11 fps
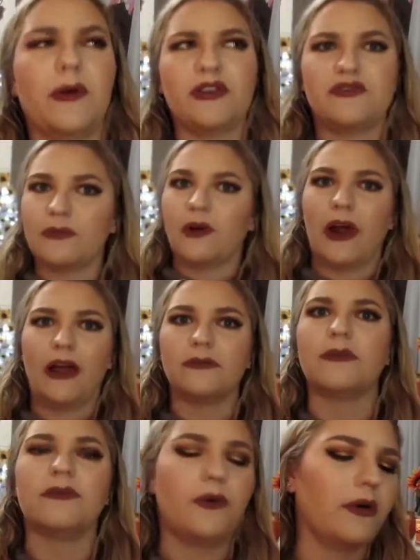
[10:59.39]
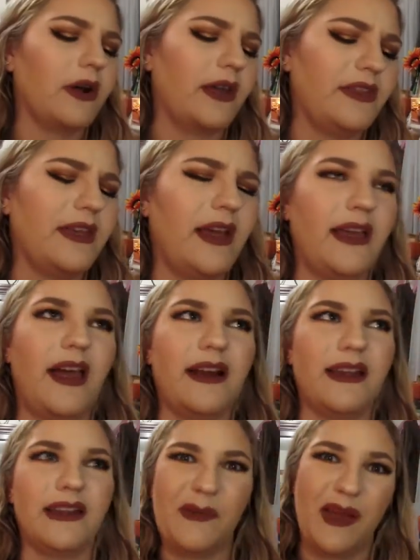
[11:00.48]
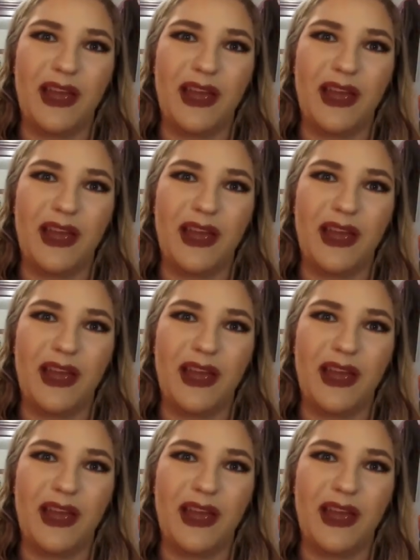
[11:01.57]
brush from Crown before. I think I got it in like my